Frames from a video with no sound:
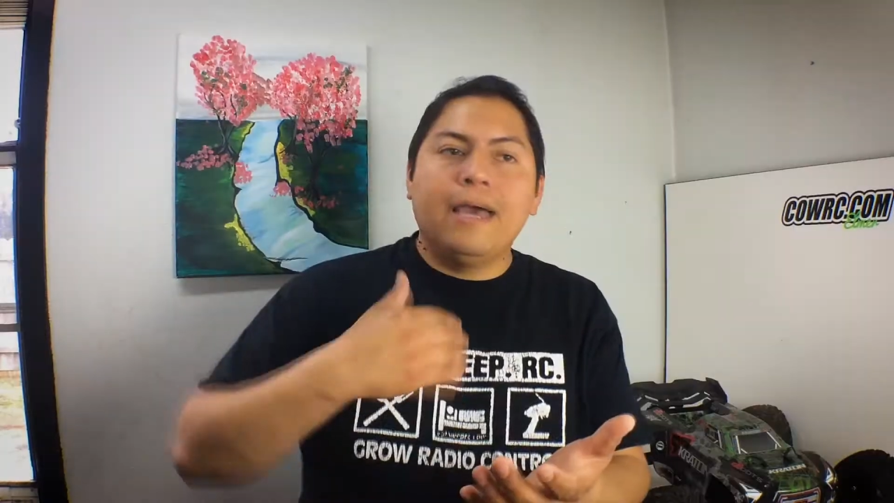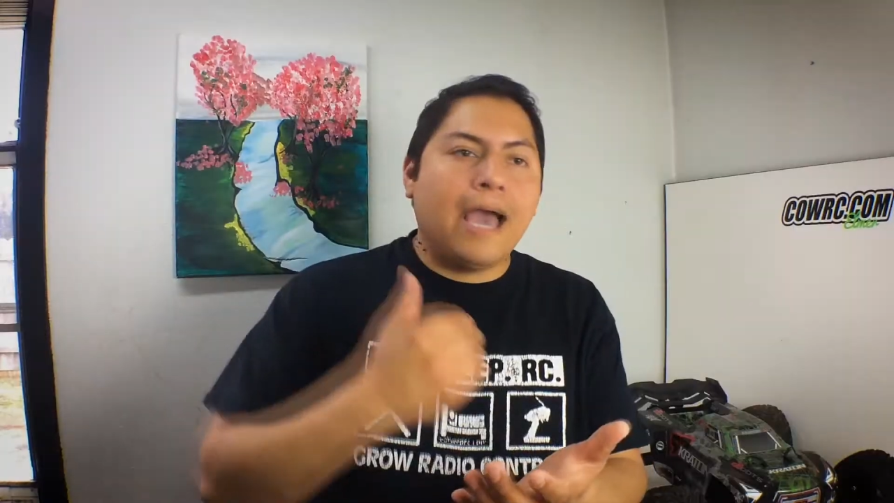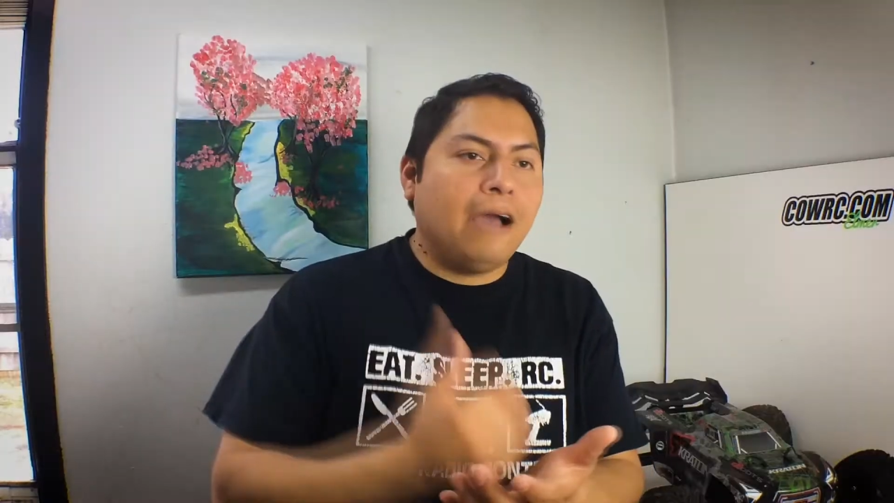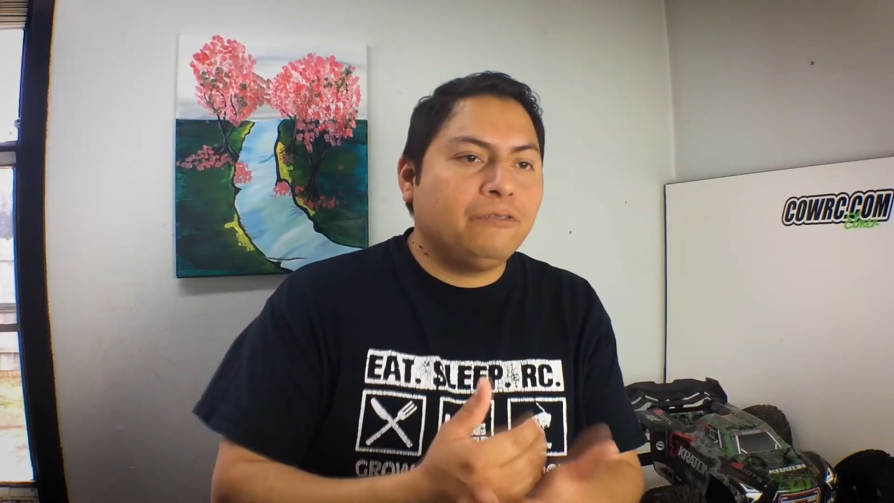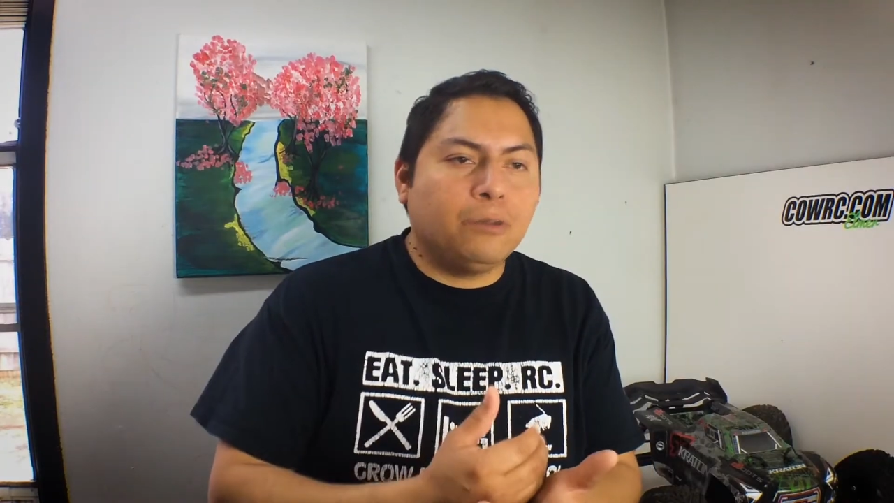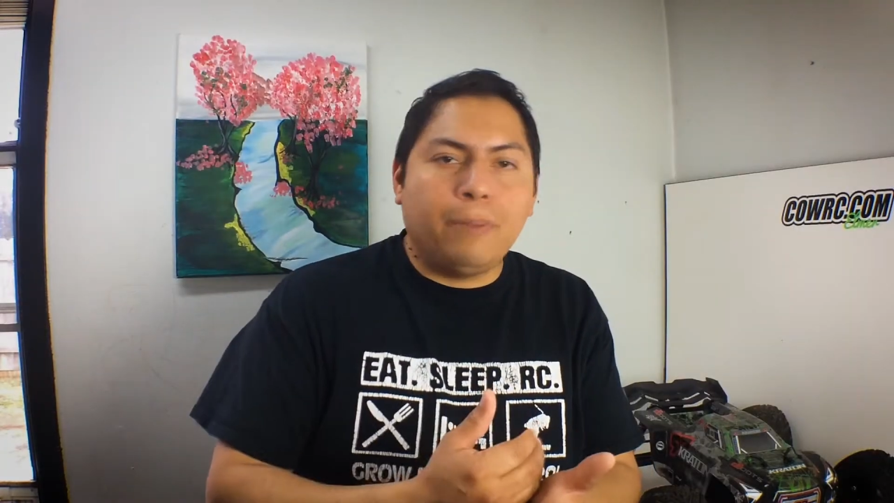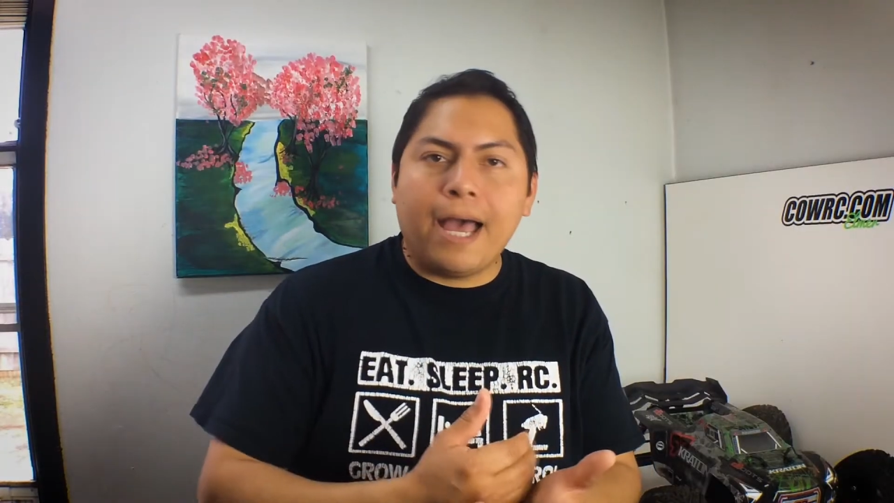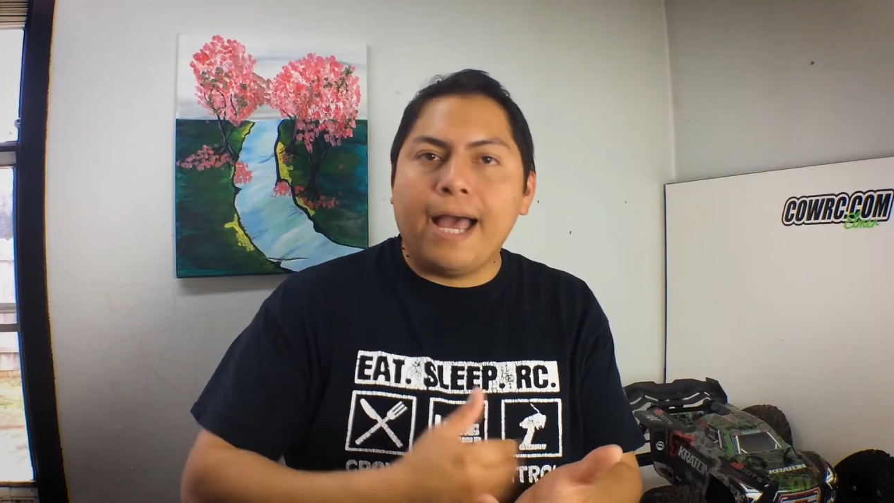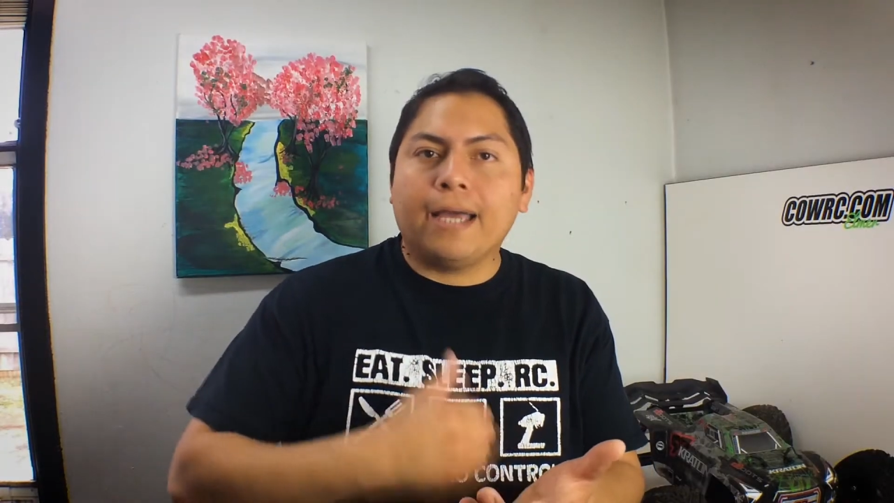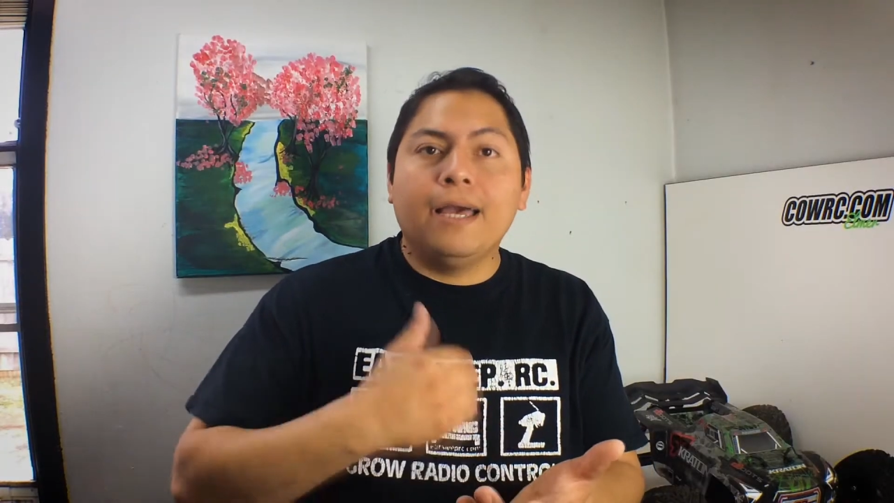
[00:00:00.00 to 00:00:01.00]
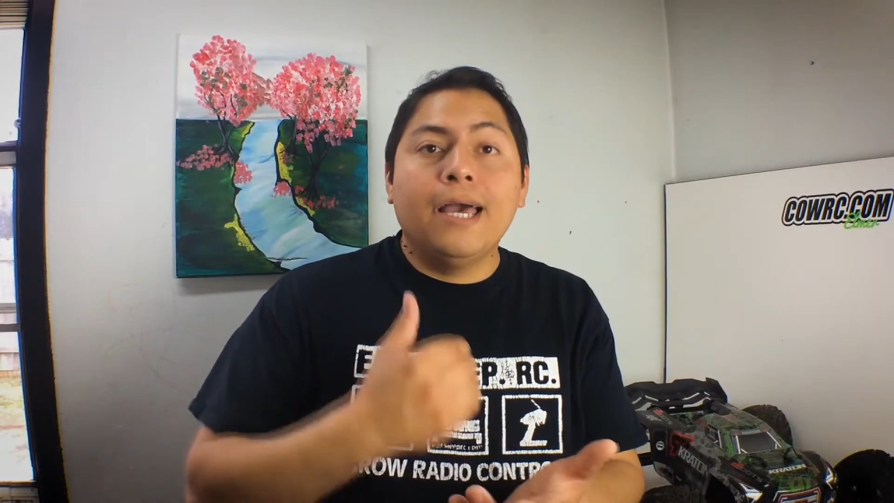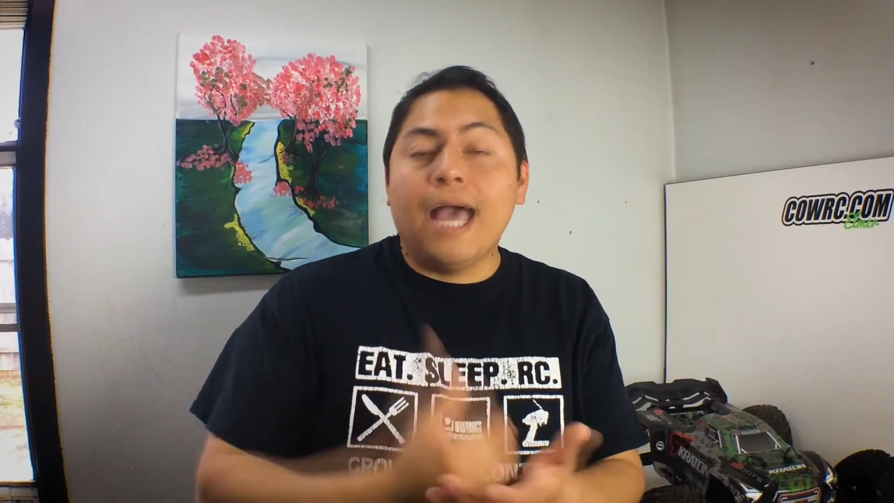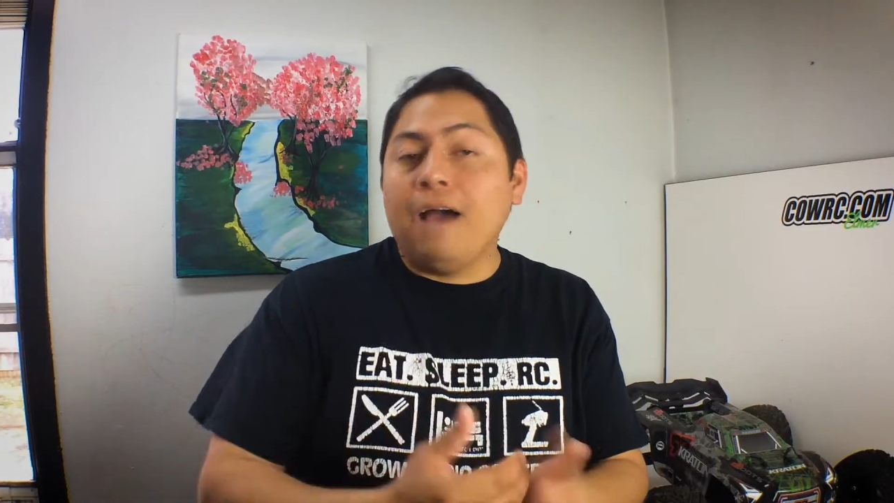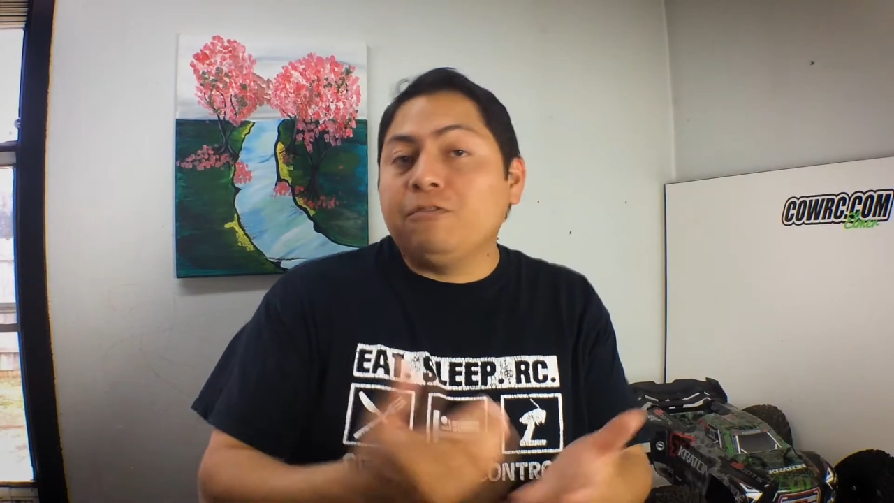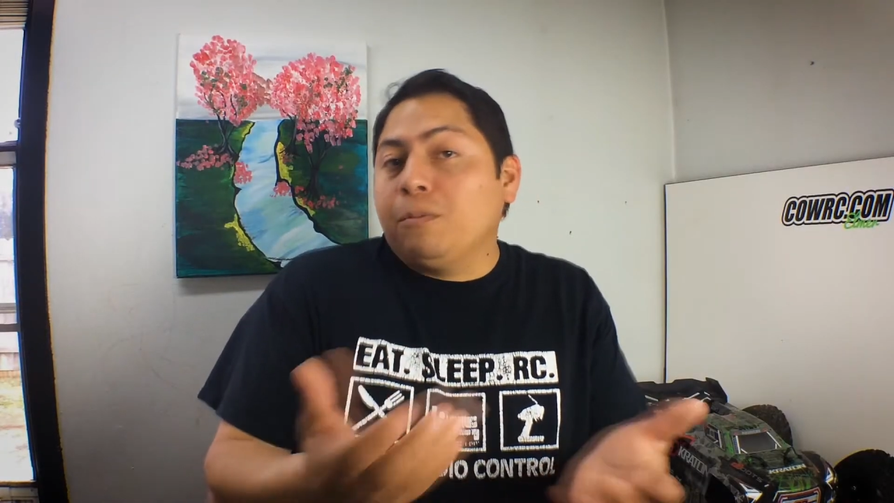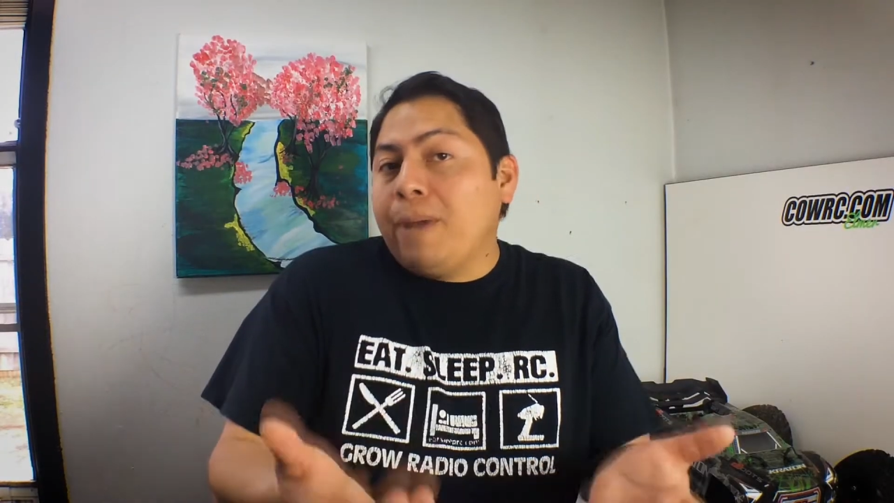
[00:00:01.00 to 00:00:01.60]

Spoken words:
after pack after